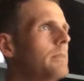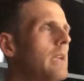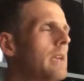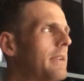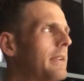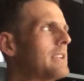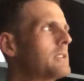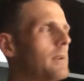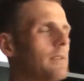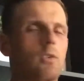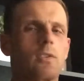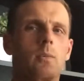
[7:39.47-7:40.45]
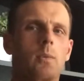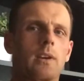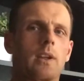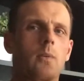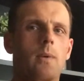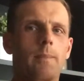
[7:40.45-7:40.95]
I think that's where I've got to
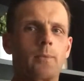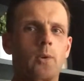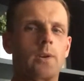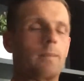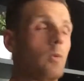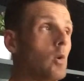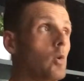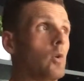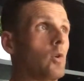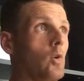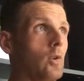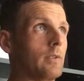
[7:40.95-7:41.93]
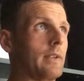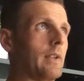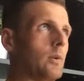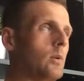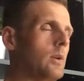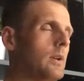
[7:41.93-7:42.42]
work out what I'm doing. I'm not going holiday now,